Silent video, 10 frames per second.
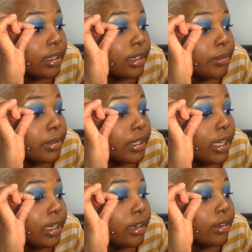and
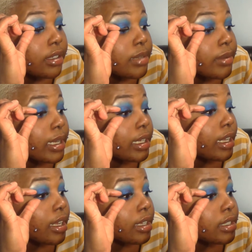apply it onto my
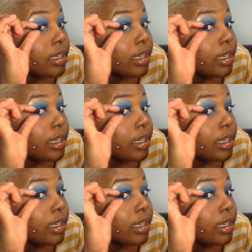lash